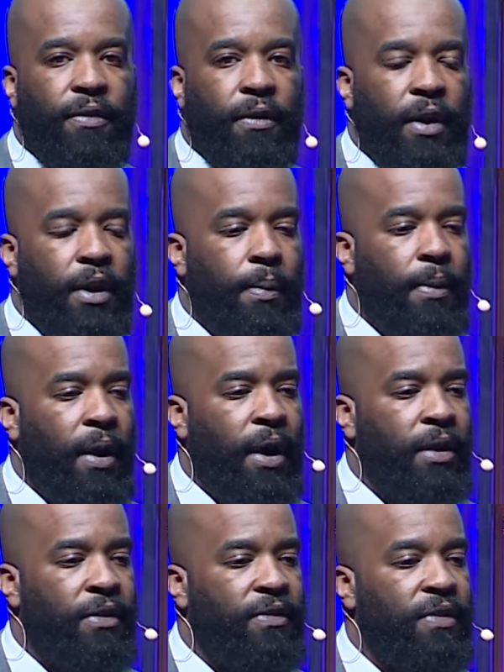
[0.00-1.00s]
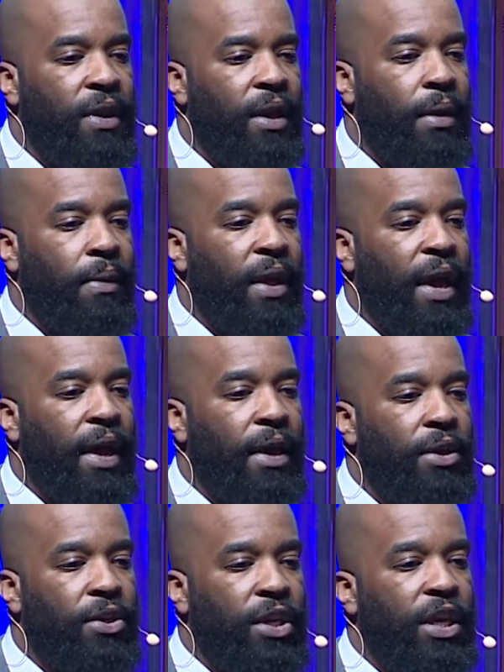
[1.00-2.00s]
for enterprise that
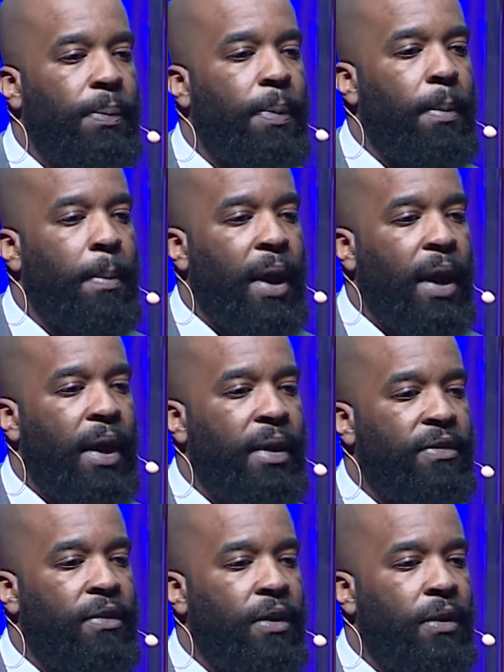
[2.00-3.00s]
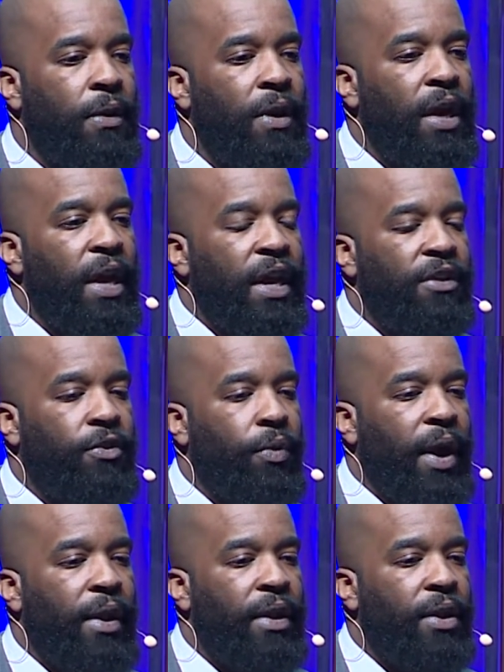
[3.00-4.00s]
you should keep in mind. So it's
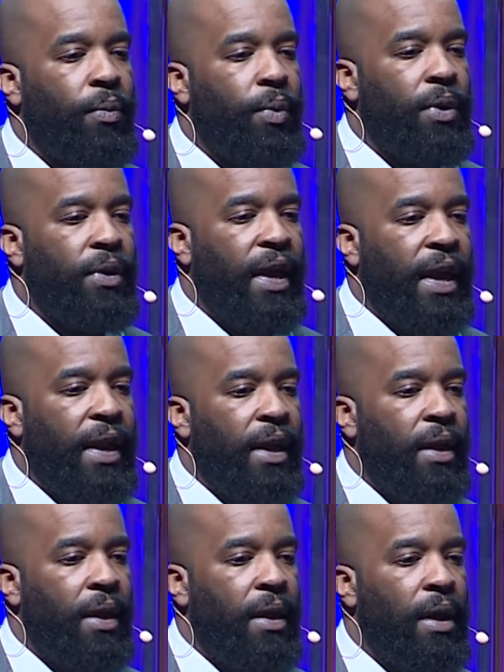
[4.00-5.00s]
grounded in real data